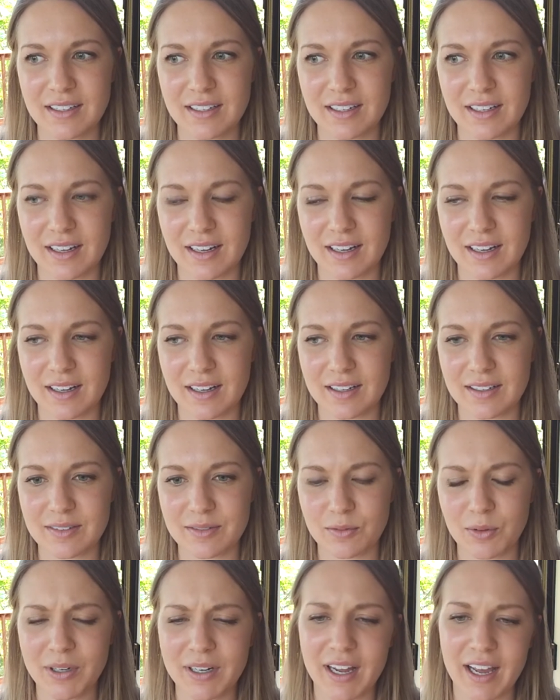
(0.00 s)

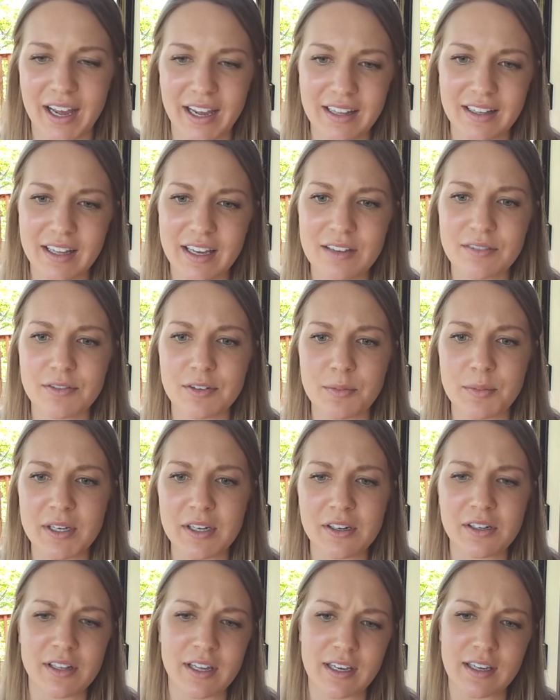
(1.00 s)
highlight for
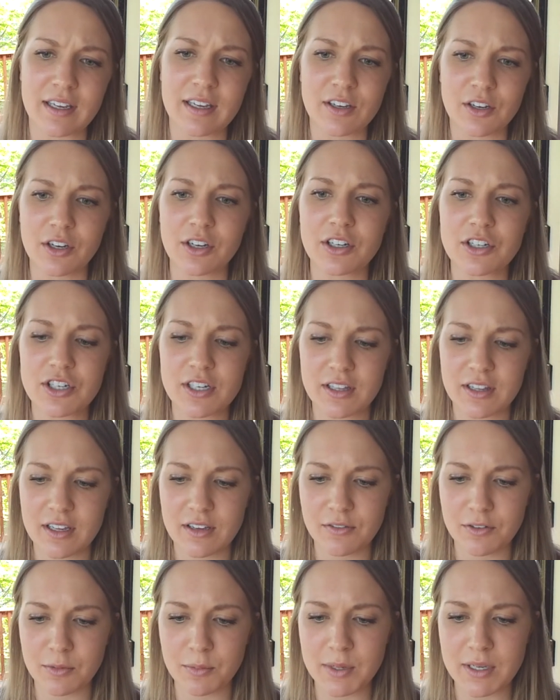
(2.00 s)
me, or encouraging
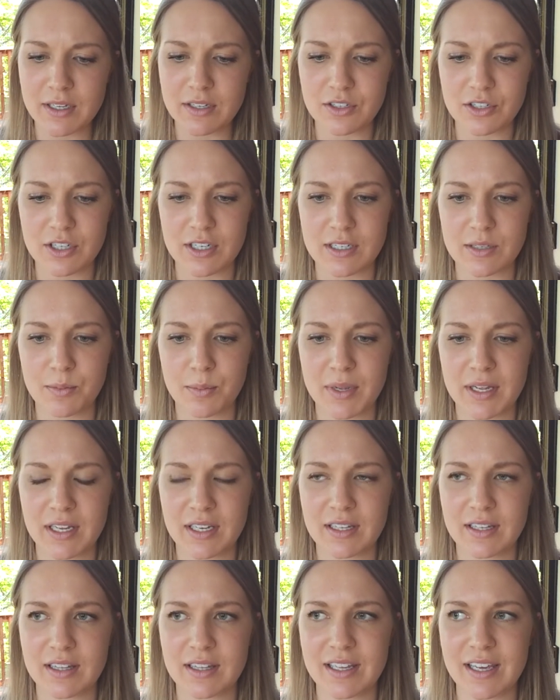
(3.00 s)
thing for me, has just
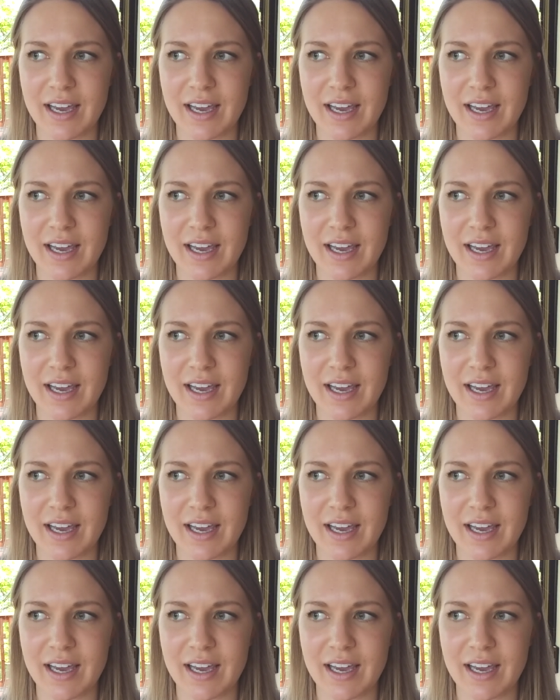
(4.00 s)
been the